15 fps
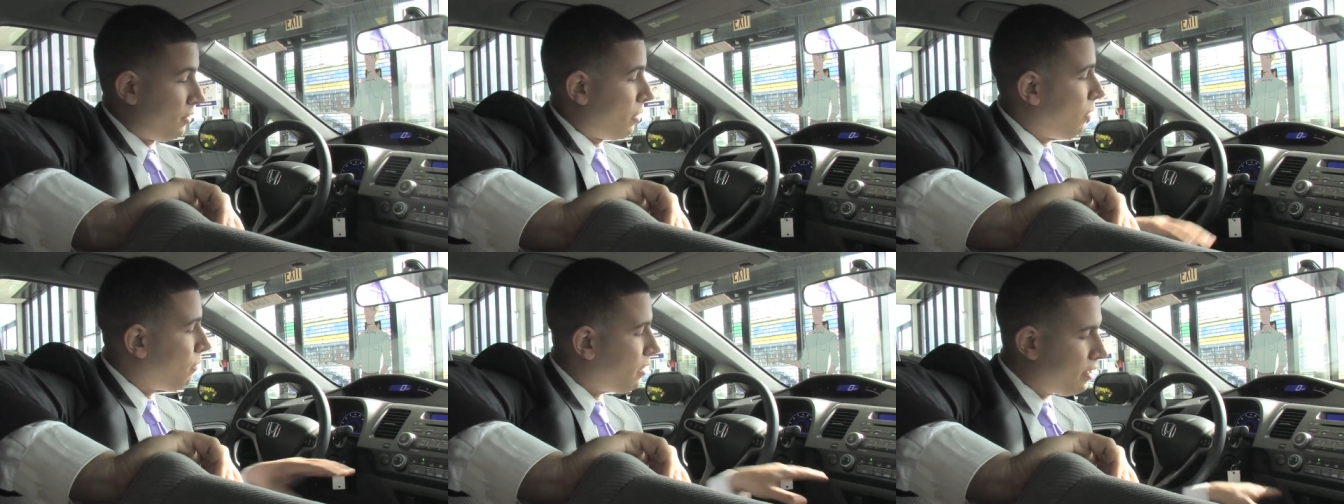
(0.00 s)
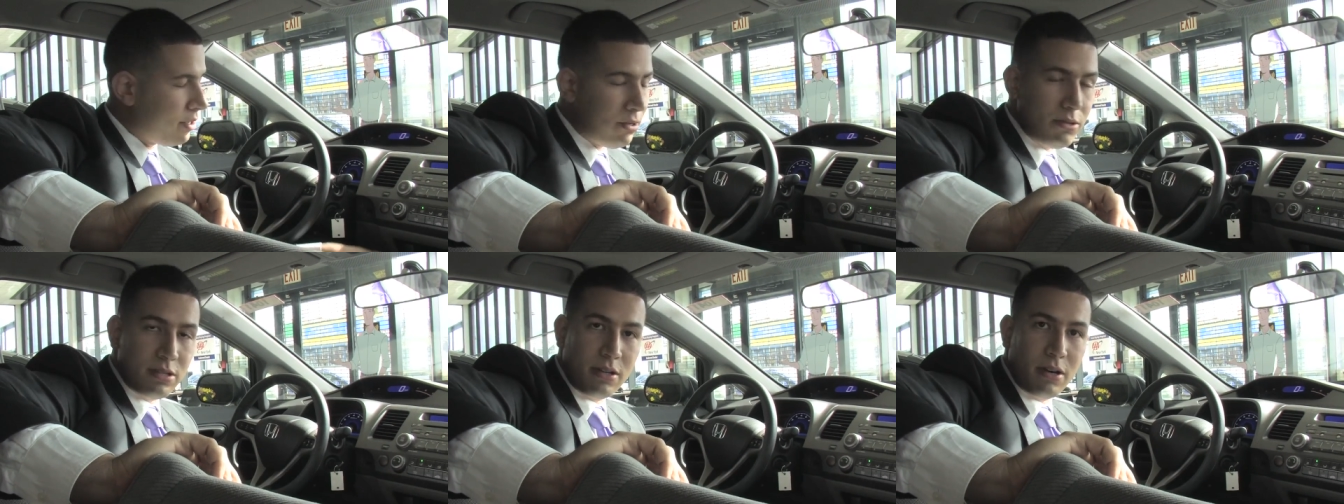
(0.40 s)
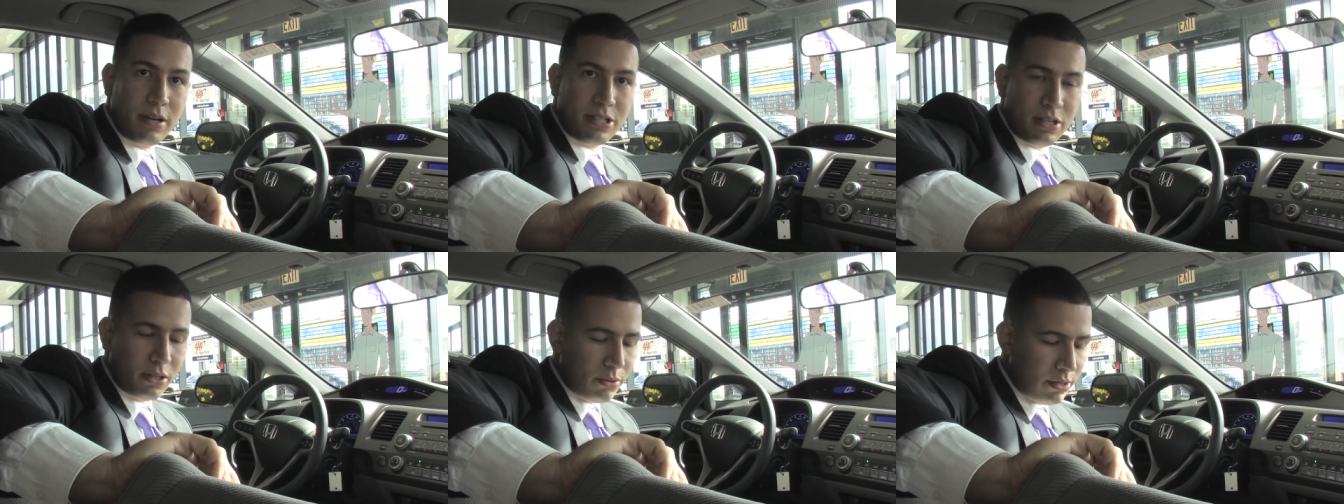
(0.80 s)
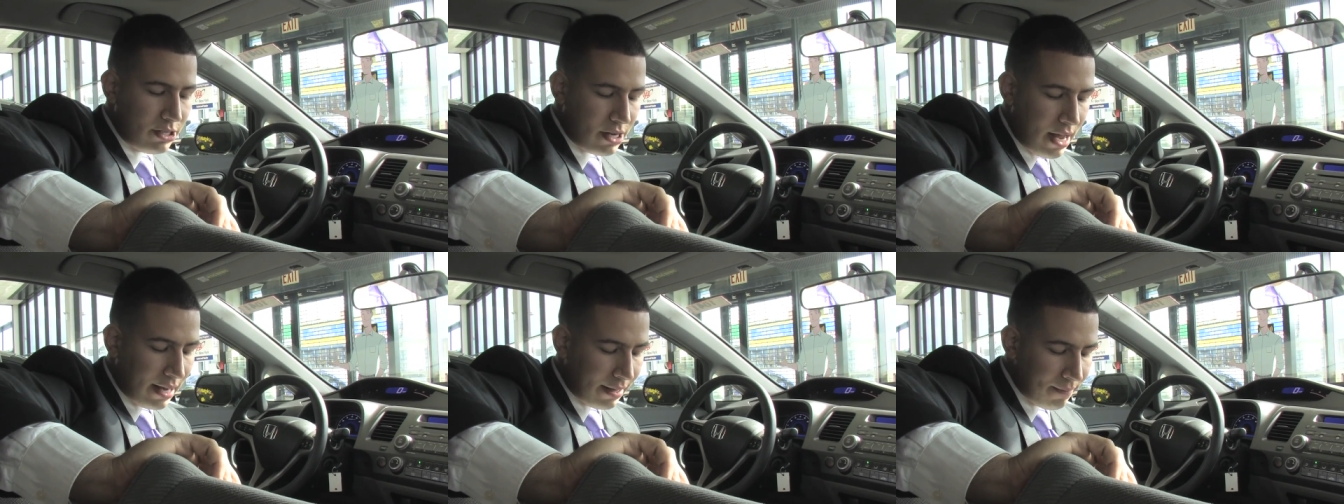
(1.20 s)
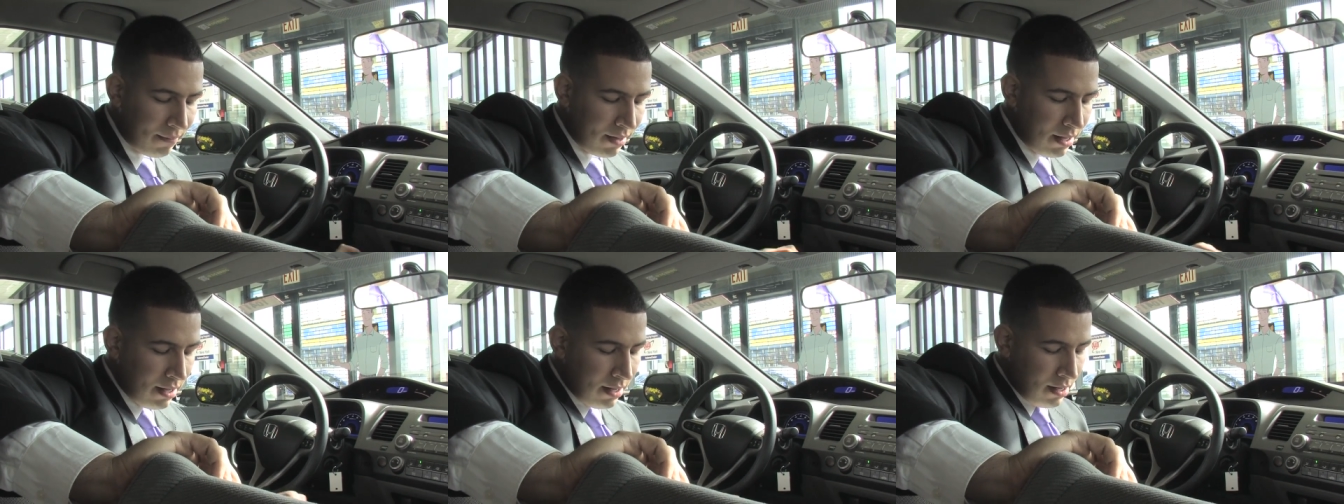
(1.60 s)
you don't want to use the auxiliary jack,
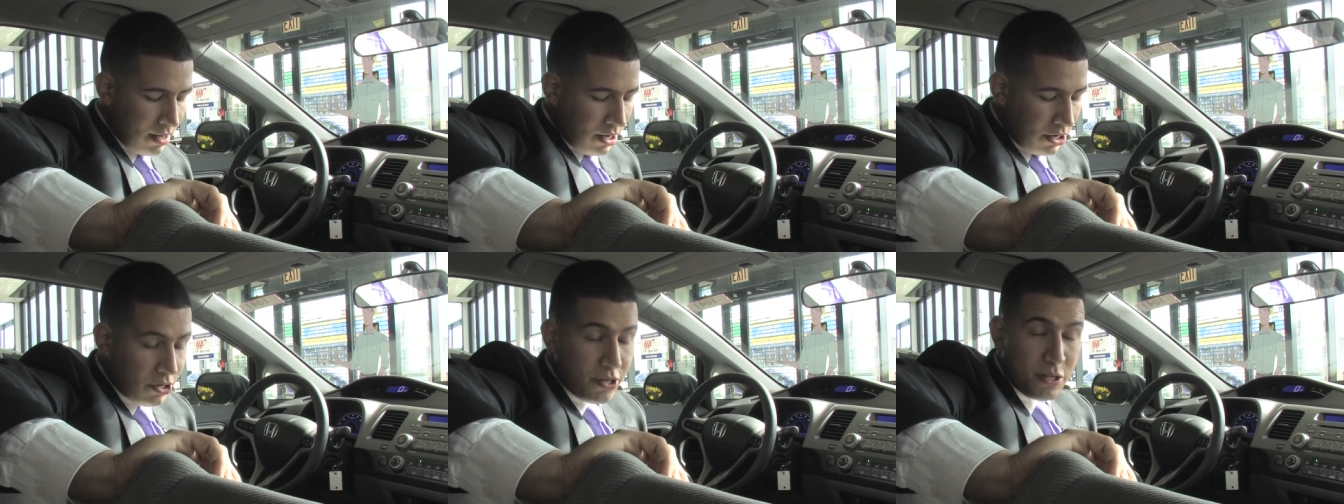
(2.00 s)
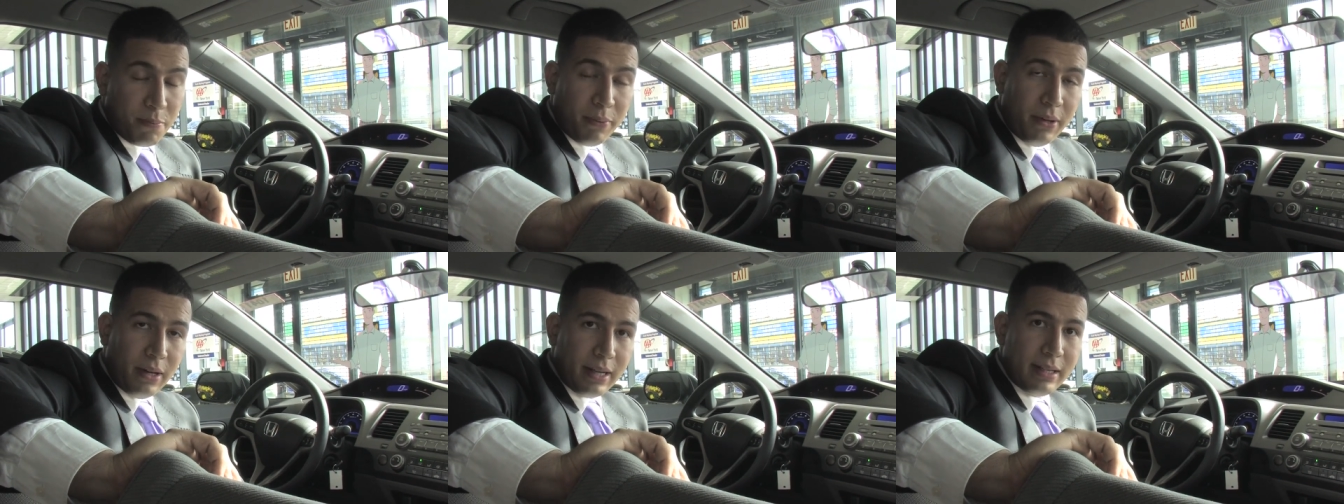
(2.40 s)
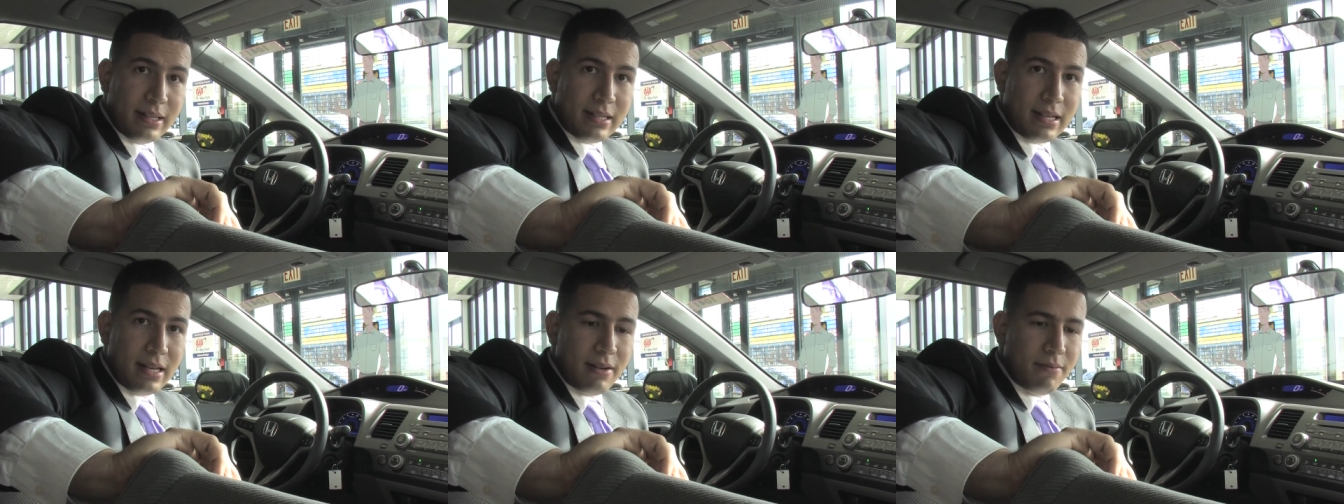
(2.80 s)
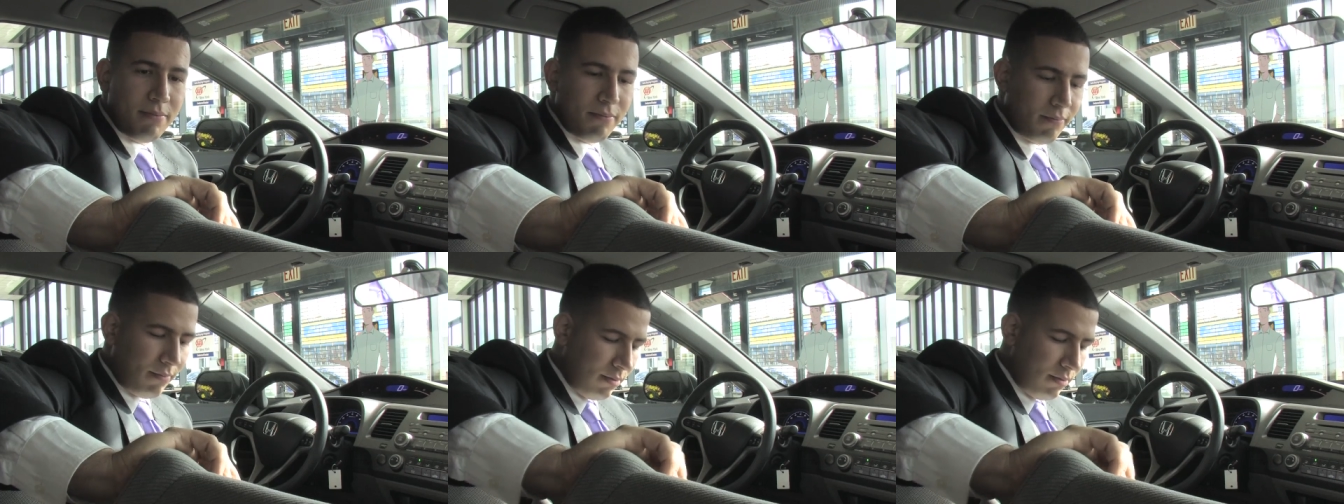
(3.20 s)
you just plug this in